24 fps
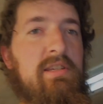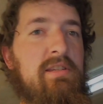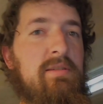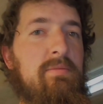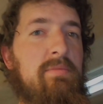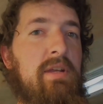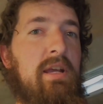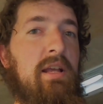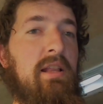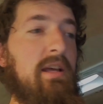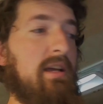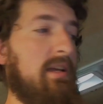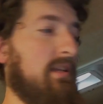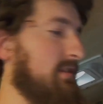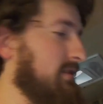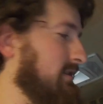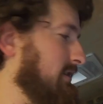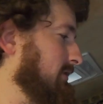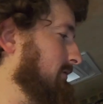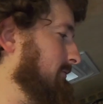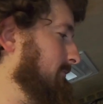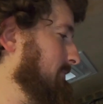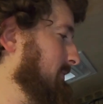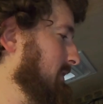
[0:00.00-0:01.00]
some daylight.
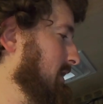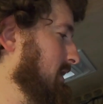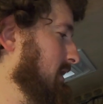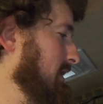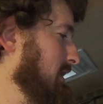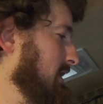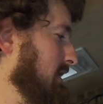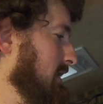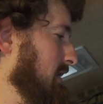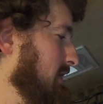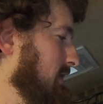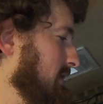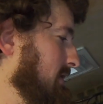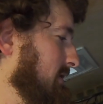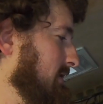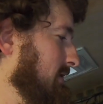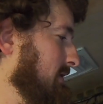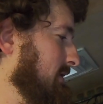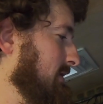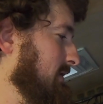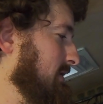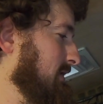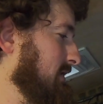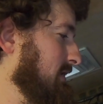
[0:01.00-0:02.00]
So
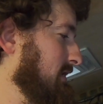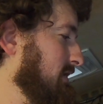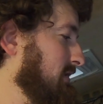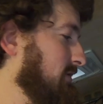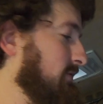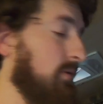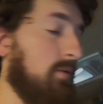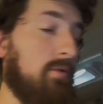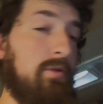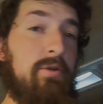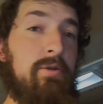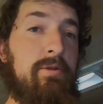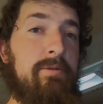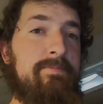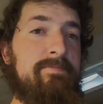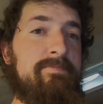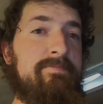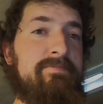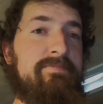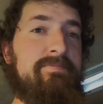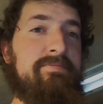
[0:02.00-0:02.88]
that's what we're doing.